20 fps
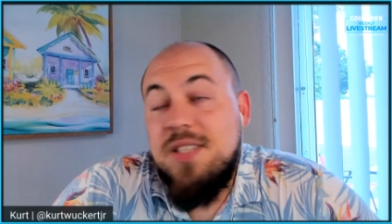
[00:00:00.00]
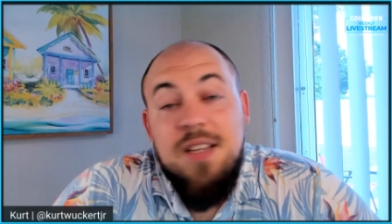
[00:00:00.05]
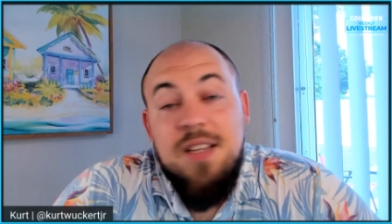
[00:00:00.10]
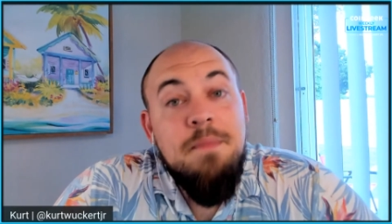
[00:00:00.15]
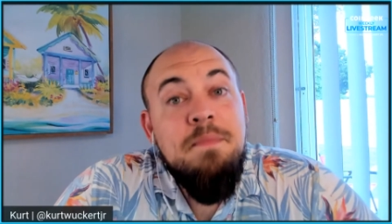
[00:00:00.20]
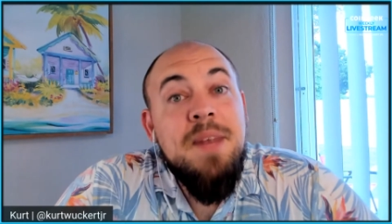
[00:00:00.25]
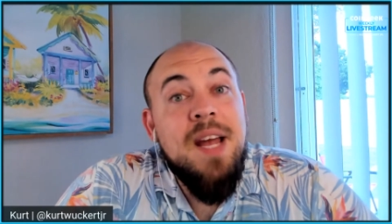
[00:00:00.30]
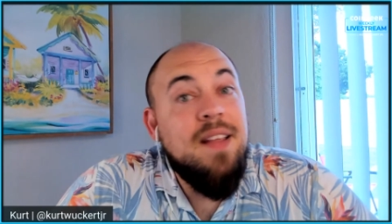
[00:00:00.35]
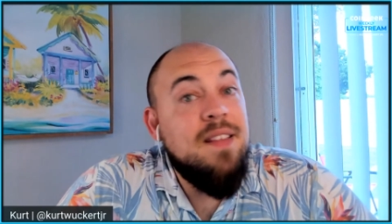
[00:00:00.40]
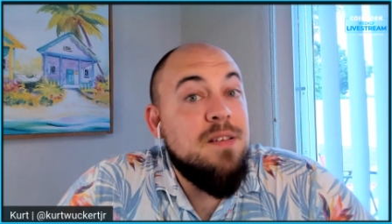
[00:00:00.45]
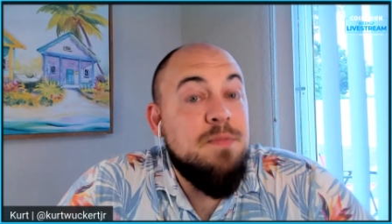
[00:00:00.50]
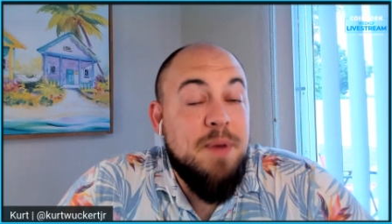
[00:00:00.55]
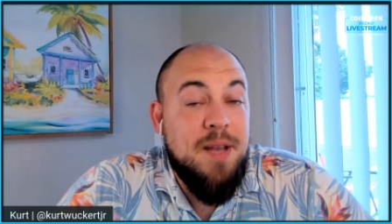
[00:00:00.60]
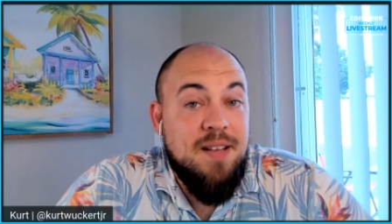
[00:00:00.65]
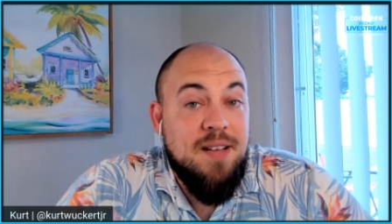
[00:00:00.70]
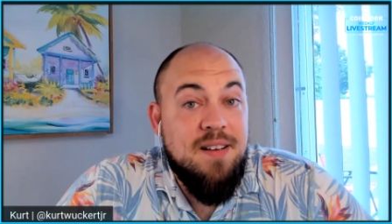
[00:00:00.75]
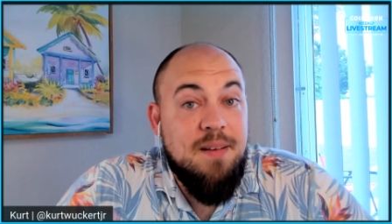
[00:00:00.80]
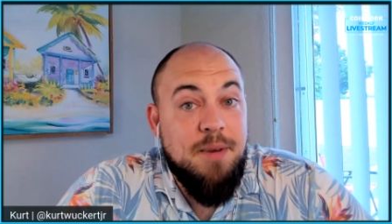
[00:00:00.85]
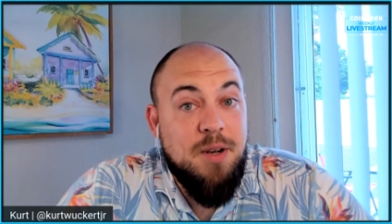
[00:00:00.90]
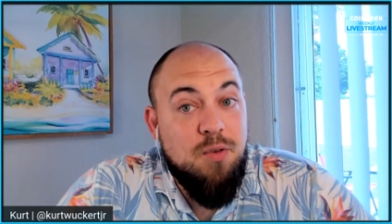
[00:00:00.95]
So someday
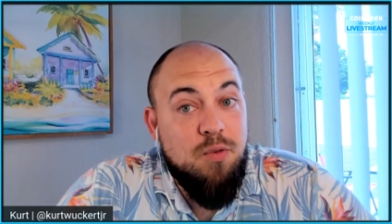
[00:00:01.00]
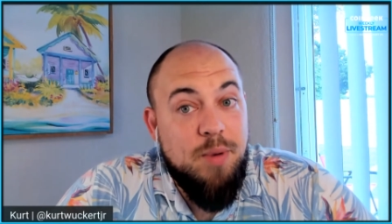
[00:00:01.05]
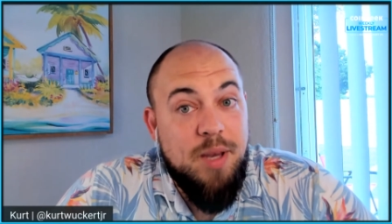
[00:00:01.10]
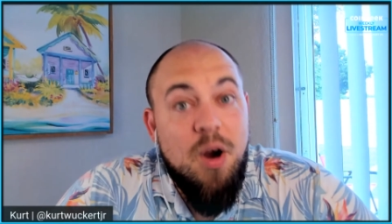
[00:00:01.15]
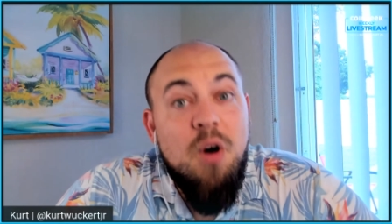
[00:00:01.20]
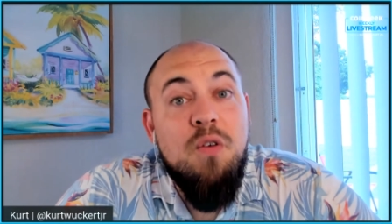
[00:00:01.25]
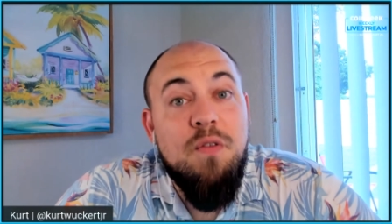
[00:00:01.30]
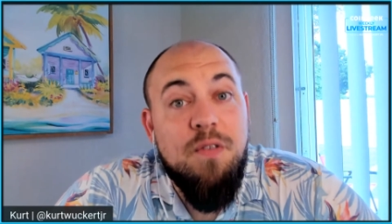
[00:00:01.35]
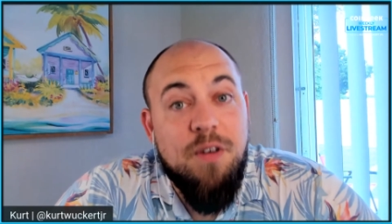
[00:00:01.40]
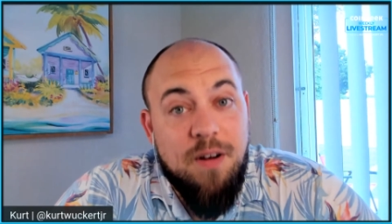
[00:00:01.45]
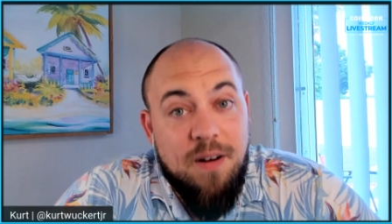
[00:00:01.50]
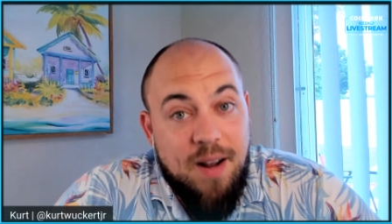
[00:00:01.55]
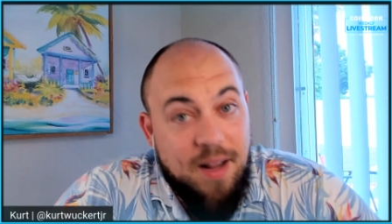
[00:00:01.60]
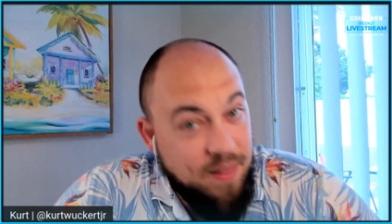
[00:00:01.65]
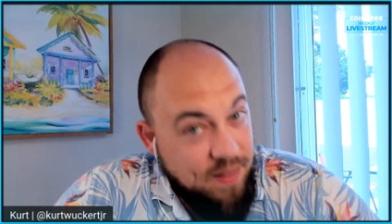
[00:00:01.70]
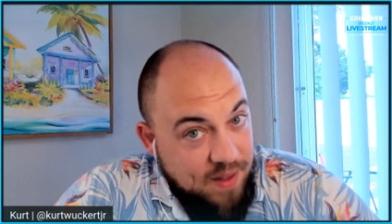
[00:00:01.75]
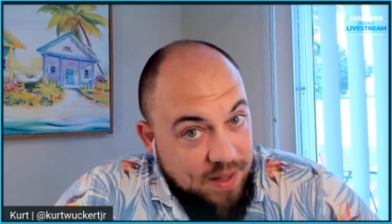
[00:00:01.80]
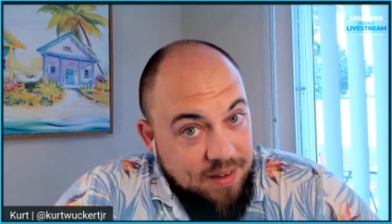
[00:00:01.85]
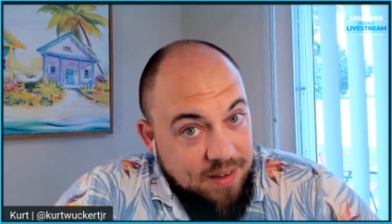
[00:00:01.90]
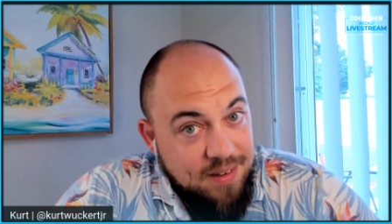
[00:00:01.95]
this pandemic will be
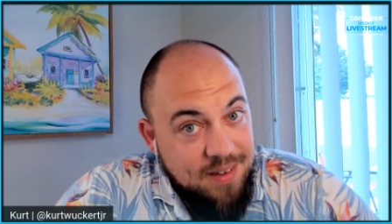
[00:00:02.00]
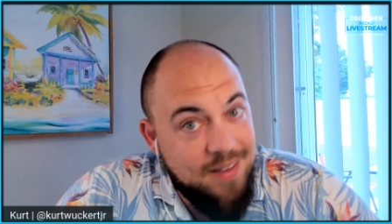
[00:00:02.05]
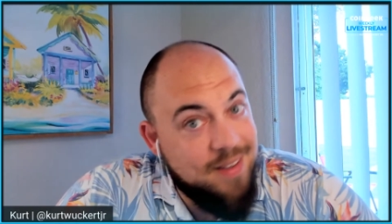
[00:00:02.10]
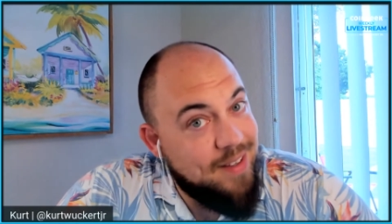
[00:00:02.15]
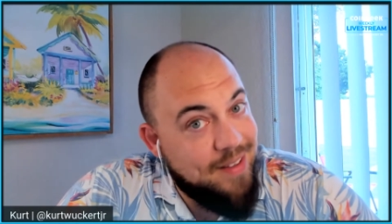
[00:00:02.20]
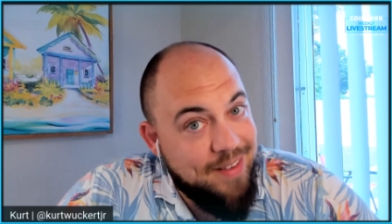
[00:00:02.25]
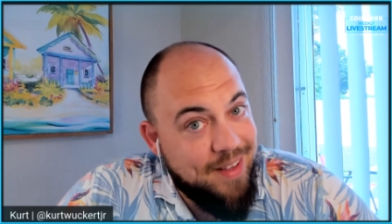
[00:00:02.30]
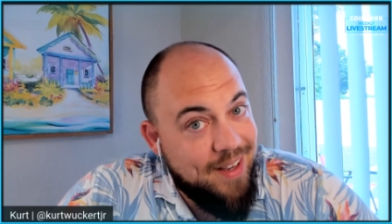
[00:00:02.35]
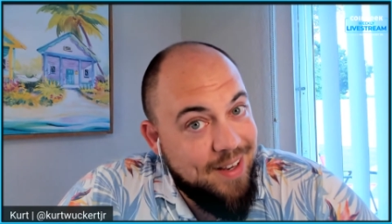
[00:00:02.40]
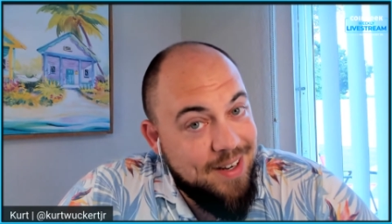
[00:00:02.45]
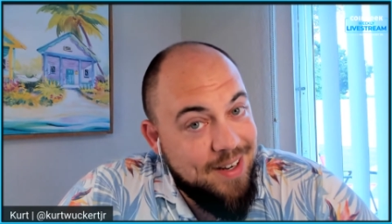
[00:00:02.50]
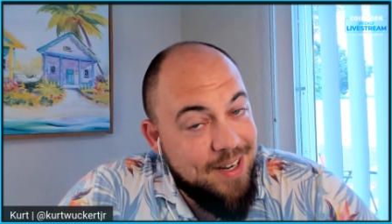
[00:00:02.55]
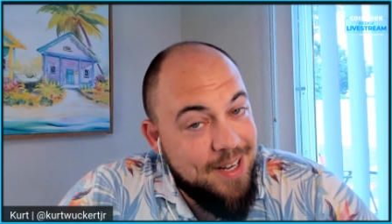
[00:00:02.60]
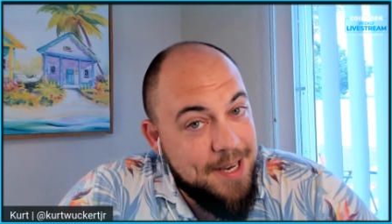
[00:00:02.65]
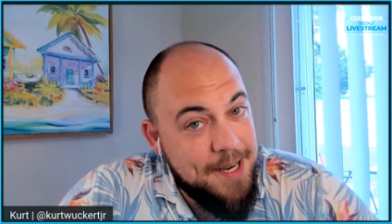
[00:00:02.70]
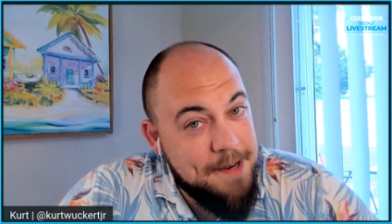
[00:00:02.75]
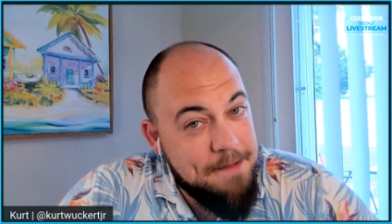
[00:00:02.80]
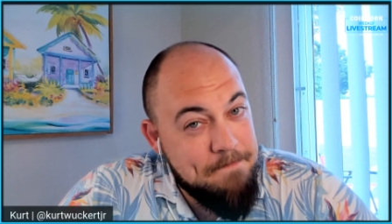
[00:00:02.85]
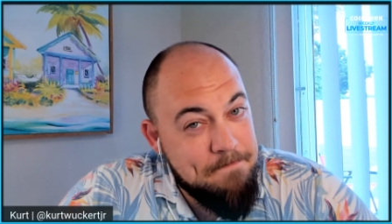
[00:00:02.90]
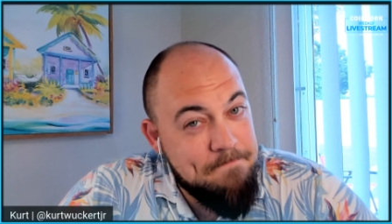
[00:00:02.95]
over, I think, and
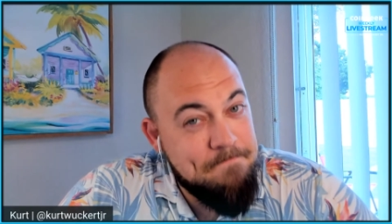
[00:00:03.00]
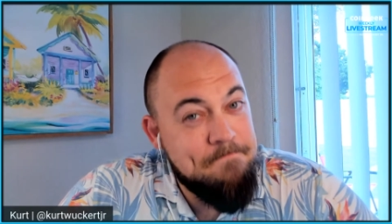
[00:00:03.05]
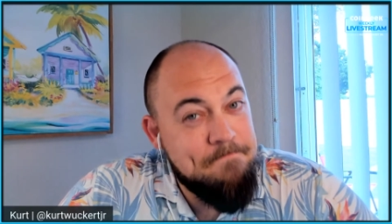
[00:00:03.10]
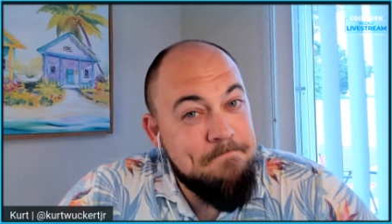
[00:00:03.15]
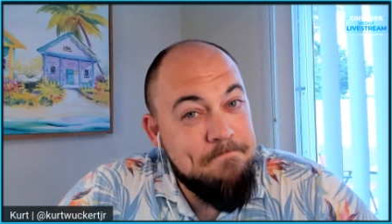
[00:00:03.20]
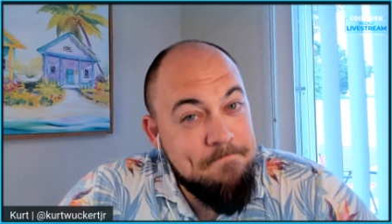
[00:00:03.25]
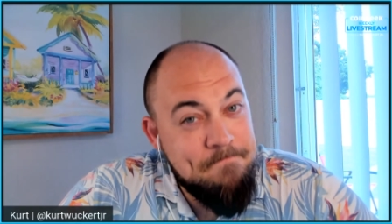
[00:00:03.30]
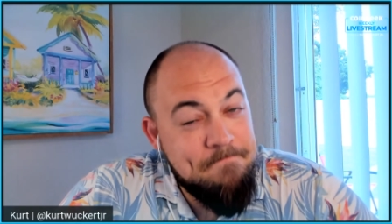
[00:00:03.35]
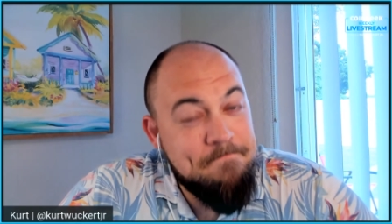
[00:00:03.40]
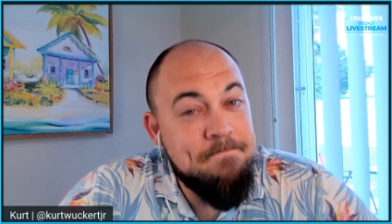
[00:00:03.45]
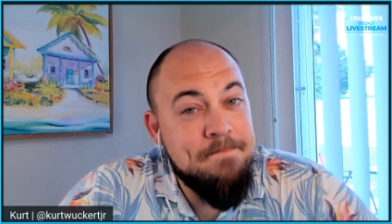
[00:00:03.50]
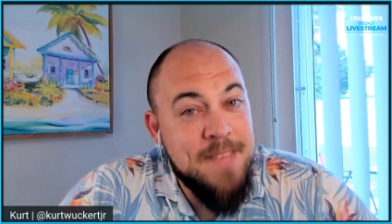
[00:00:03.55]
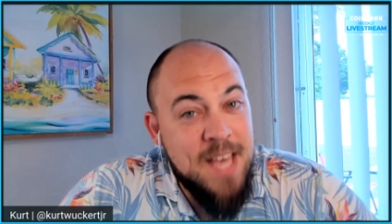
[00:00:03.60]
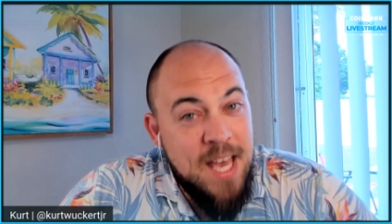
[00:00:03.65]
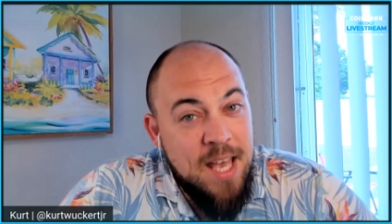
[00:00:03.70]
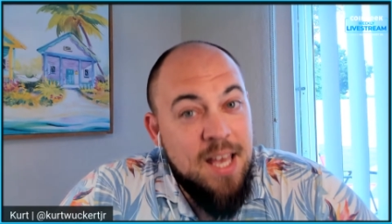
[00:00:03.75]
then we'll